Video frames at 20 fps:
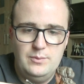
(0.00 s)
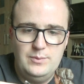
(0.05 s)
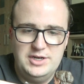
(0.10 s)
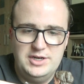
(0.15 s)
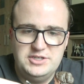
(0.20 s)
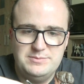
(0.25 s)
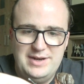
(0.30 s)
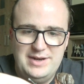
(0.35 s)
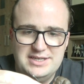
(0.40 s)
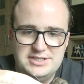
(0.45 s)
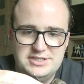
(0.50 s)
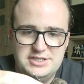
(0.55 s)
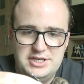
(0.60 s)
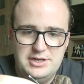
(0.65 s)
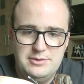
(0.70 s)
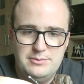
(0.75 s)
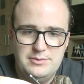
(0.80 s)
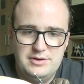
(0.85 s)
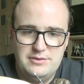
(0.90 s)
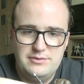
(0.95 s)
which blaster
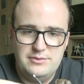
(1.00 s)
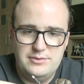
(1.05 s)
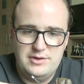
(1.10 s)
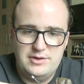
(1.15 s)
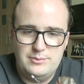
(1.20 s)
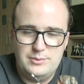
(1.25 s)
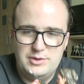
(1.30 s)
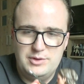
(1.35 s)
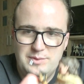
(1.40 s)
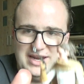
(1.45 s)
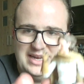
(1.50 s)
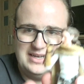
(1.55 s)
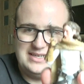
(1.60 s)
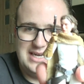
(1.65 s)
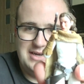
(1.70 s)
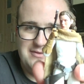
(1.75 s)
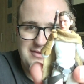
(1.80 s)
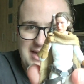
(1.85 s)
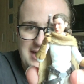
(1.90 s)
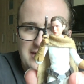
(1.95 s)
you would like
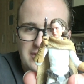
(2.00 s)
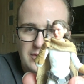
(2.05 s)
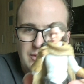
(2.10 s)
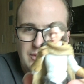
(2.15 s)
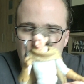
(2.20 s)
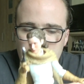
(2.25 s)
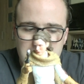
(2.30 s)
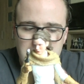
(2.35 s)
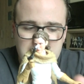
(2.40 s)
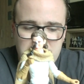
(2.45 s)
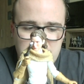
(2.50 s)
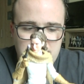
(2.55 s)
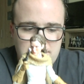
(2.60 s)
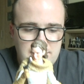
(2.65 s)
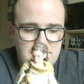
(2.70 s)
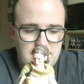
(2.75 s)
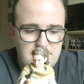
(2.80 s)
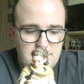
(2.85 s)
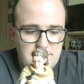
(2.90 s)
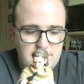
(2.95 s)
to have Leia to hold
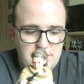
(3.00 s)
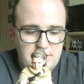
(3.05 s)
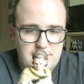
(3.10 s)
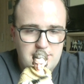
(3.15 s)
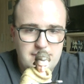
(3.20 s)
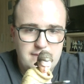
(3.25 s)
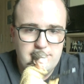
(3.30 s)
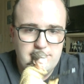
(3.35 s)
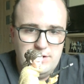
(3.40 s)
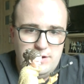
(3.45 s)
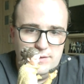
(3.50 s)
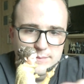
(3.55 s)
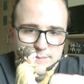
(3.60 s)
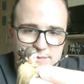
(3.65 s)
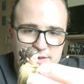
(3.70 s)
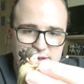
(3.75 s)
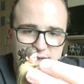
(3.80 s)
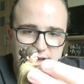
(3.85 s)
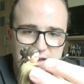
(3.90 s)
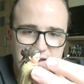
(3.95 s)

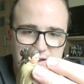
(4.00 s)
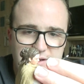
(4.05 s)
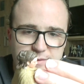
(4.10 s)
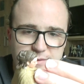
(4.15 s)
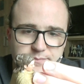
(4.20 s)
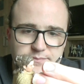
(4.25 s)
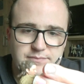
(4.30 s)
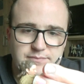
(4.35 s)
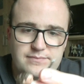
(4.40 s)
from the